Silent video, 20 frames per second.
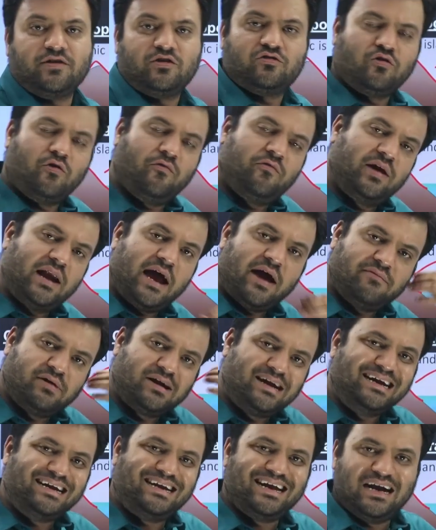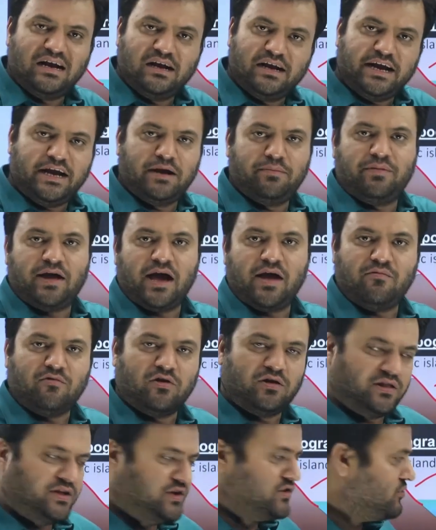so we'll have a detailed deep dive on this.